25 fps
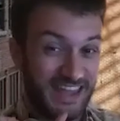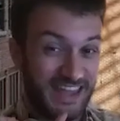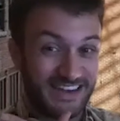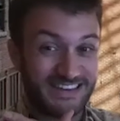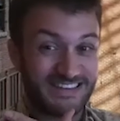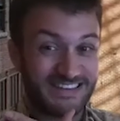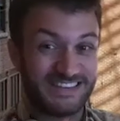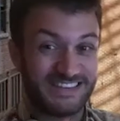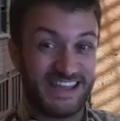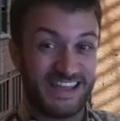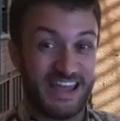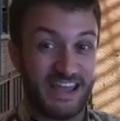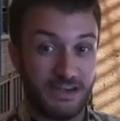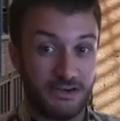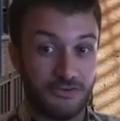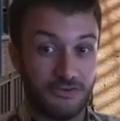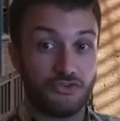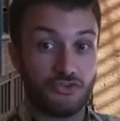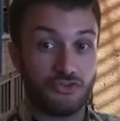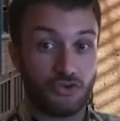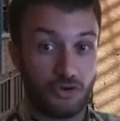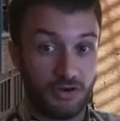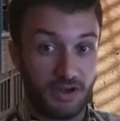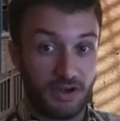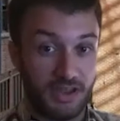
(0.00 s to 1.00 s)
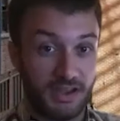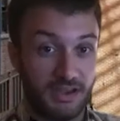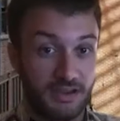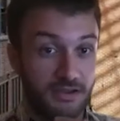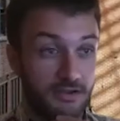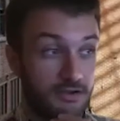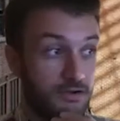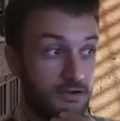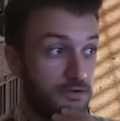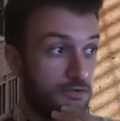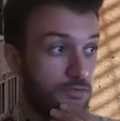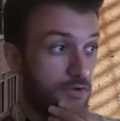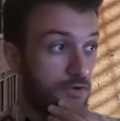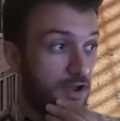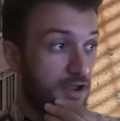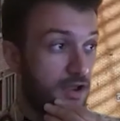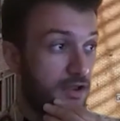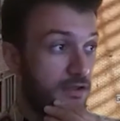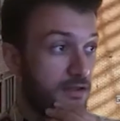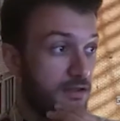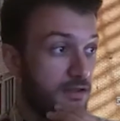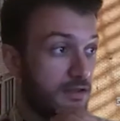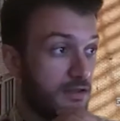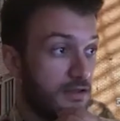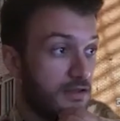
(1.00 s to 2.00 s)
end-to-end journey,
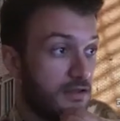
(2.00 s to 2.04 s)
right?